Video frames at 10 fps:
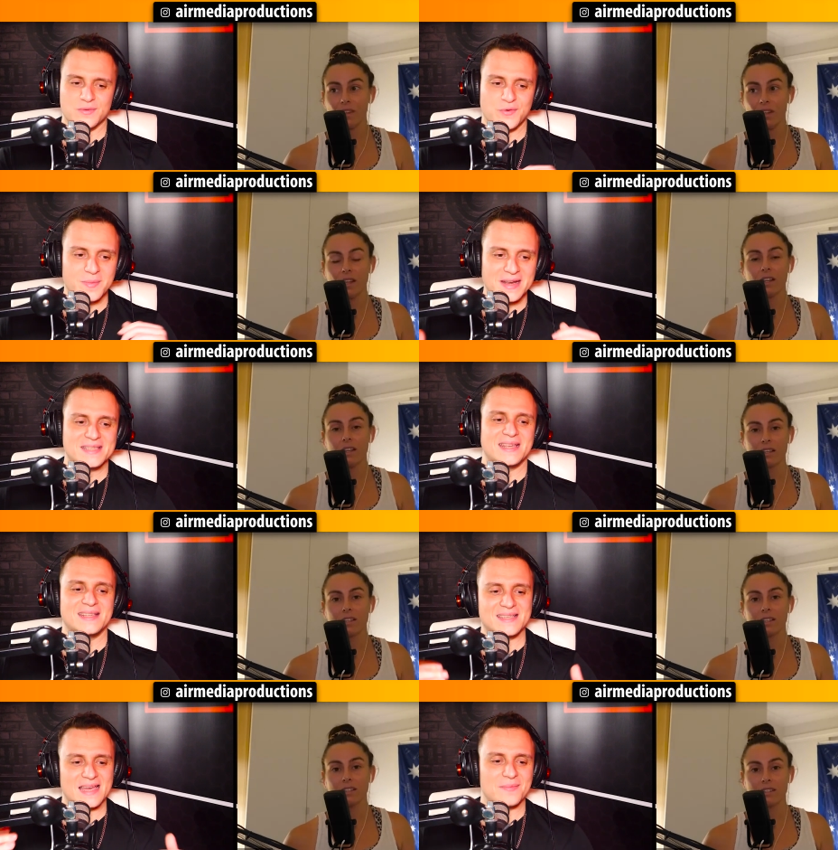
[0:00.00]
Speaker 1: three
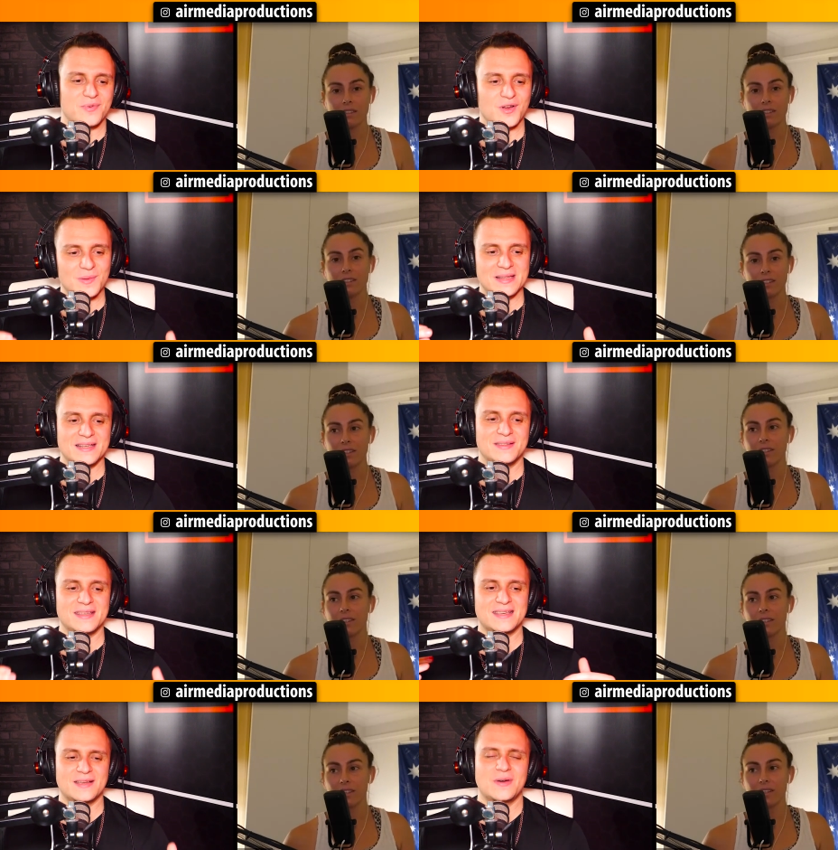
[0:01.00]
minutes at a time, probably.
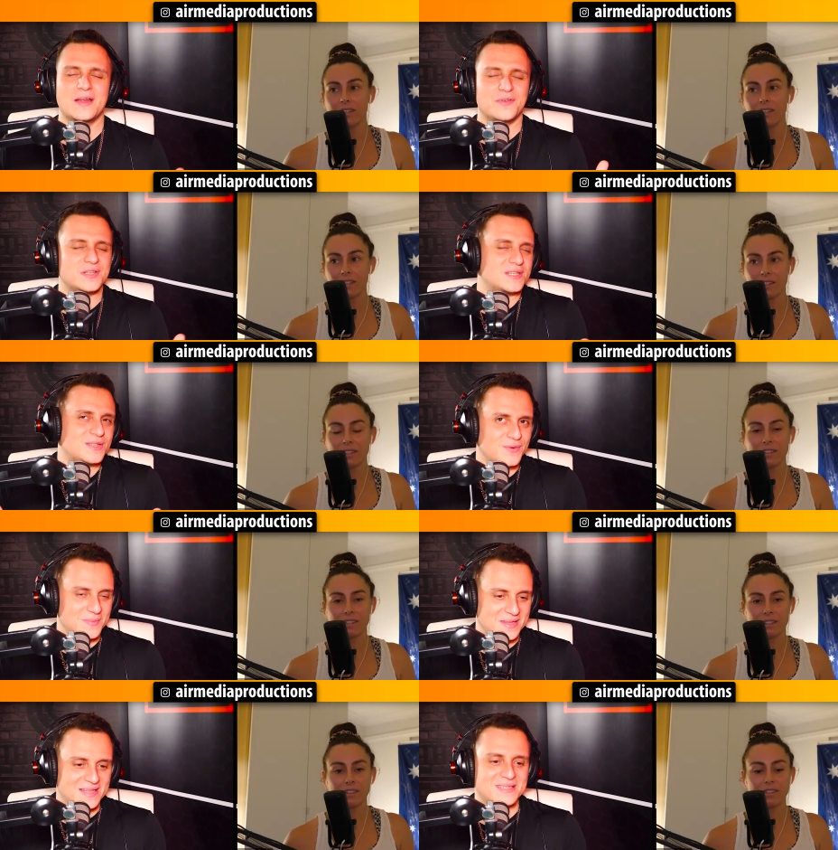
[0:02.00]
You're thinking, whatever, it's just
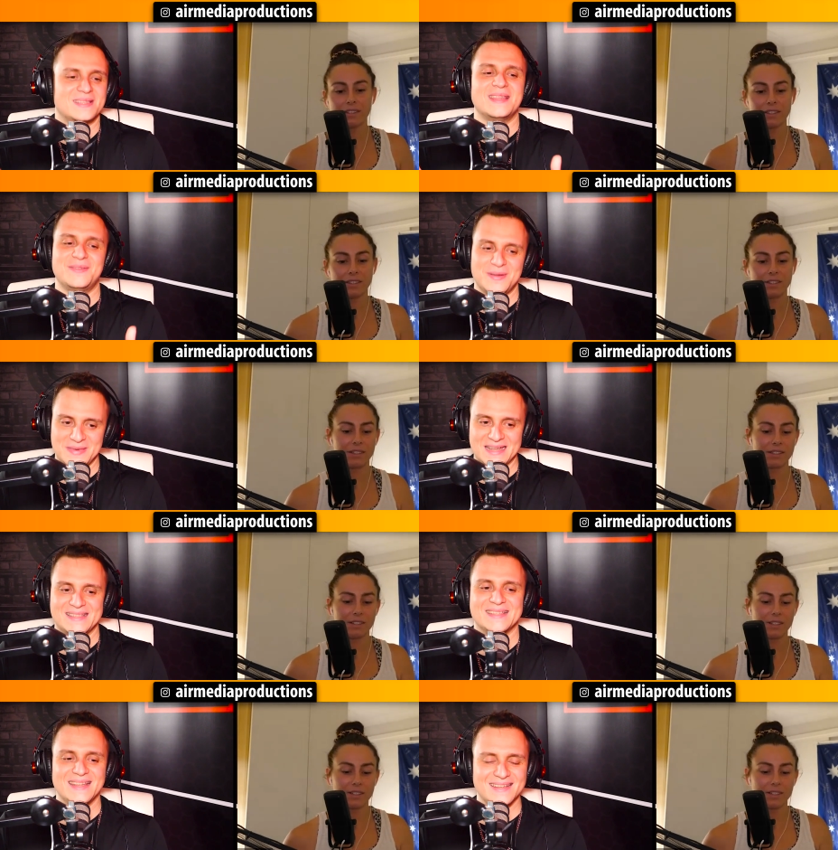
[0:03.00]
three minutes and then three
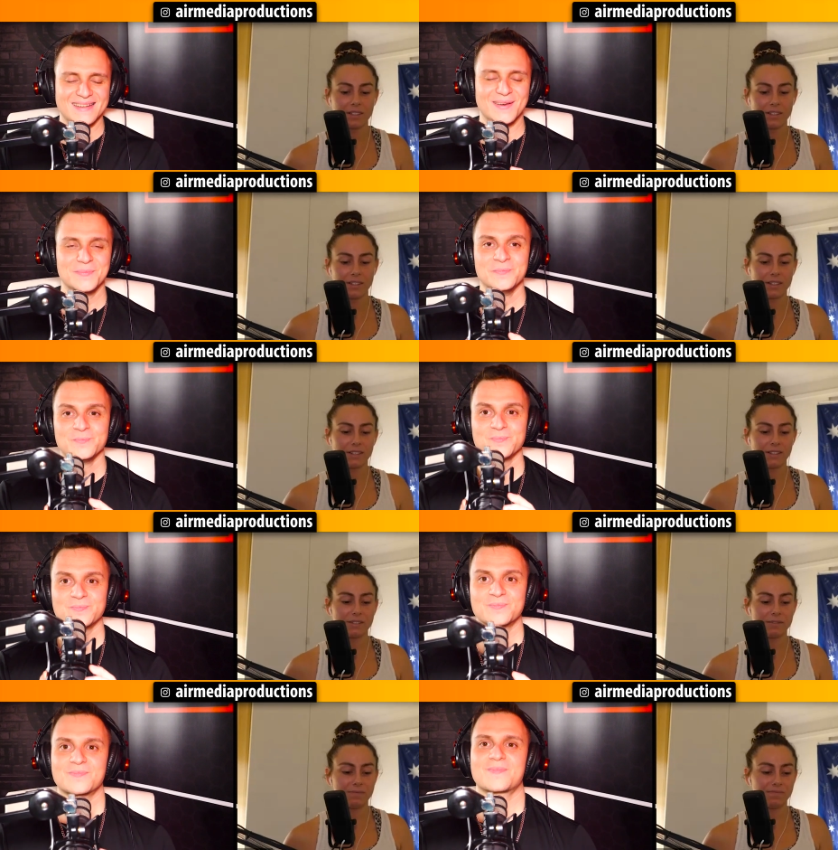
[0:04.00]
minutes and then, you know.
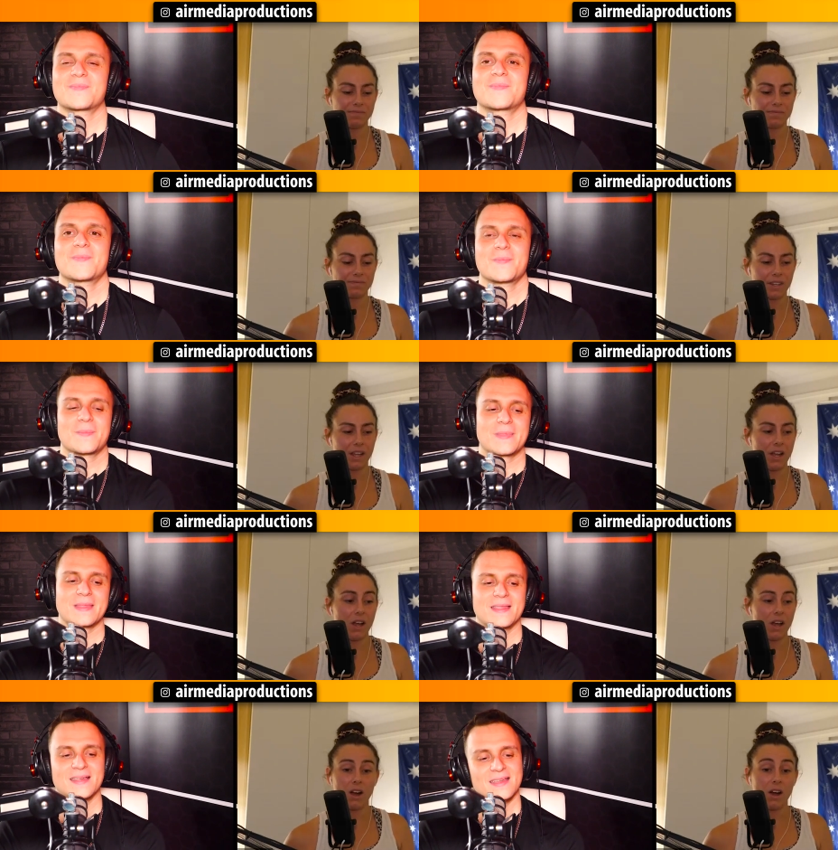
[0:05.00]

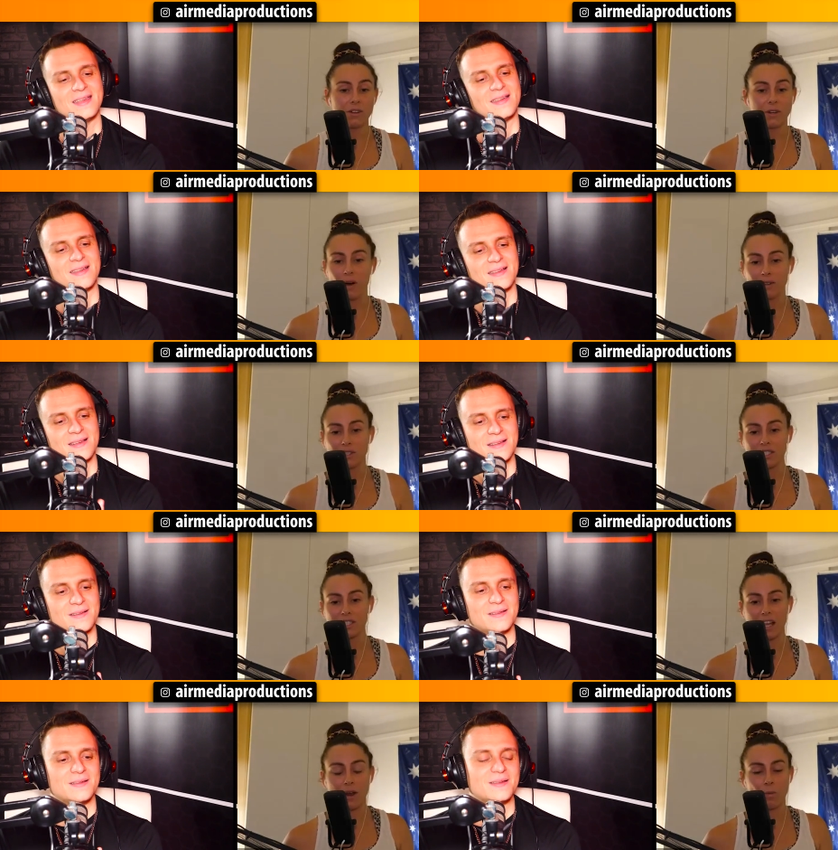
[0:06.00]
Speaker 2: Oh no, I was just
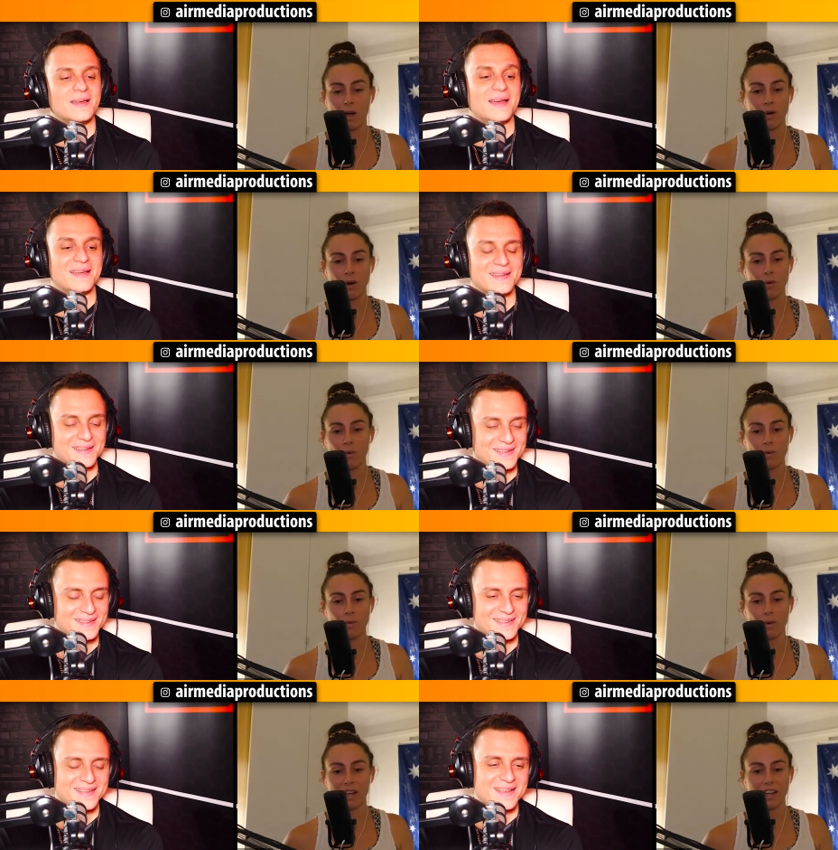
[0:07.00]
like, well,
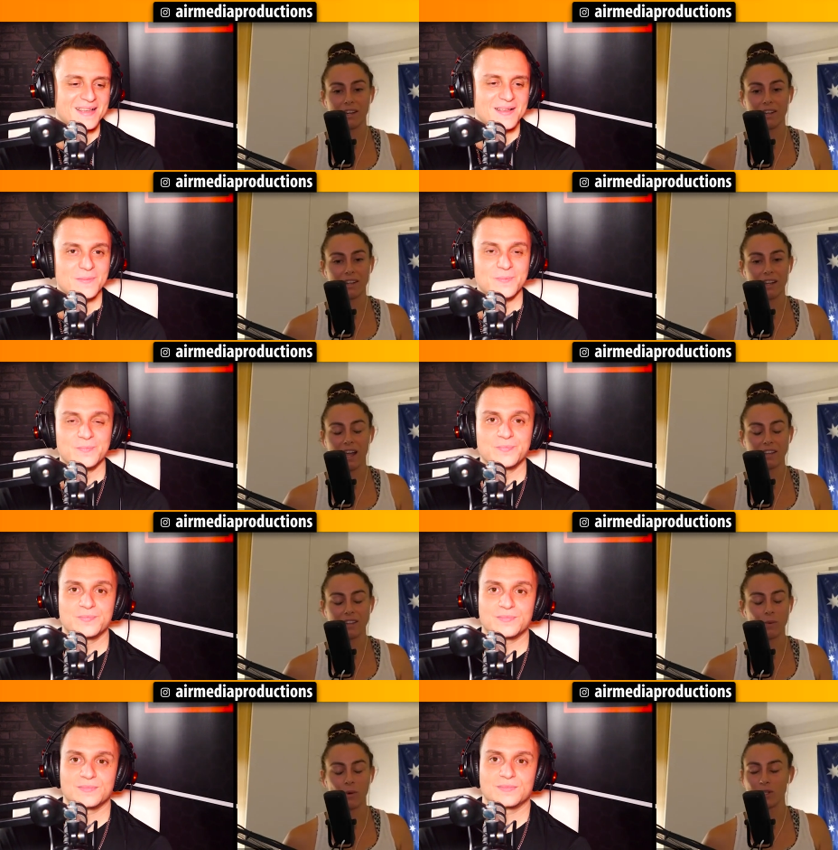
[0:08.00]
we're at the
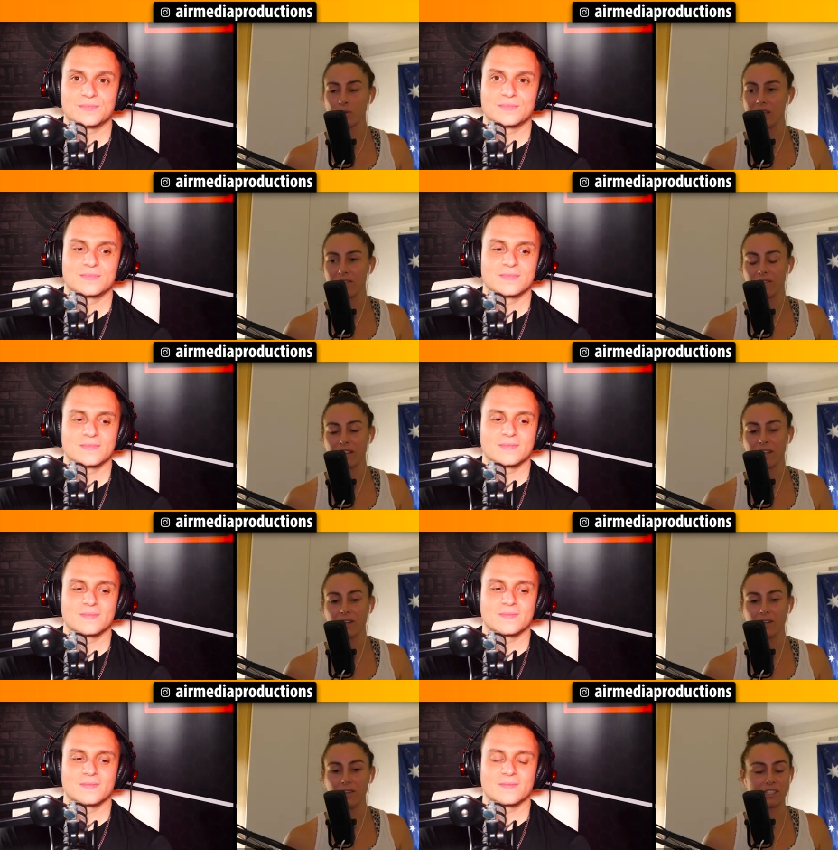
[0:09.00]
worst we can
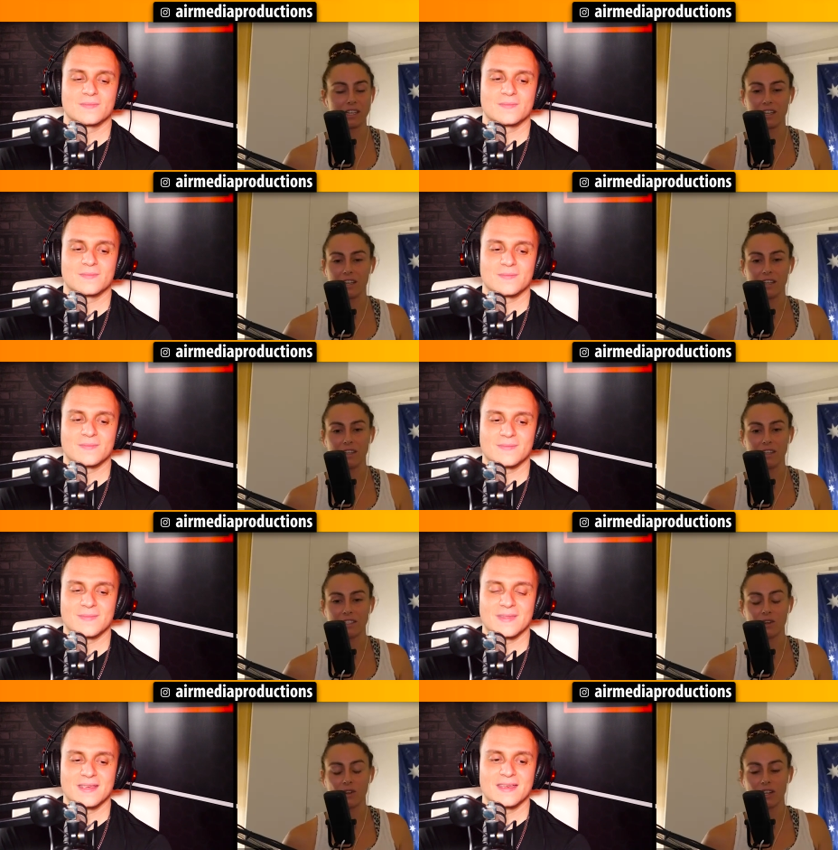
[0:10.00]
feel. It's gonna, it's
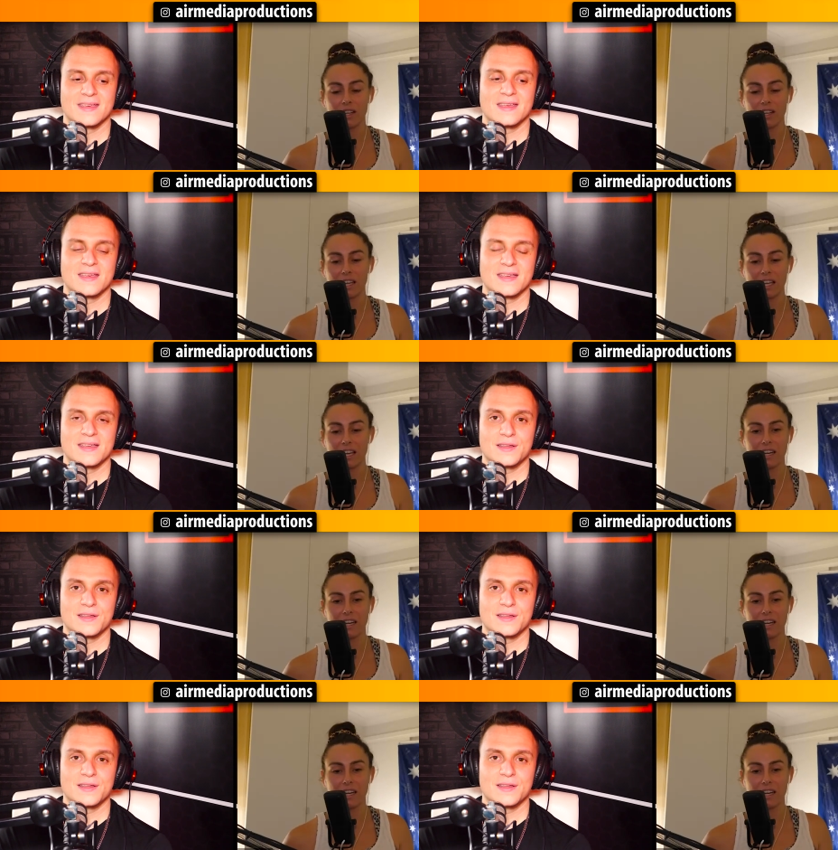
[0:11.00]
not gonna get,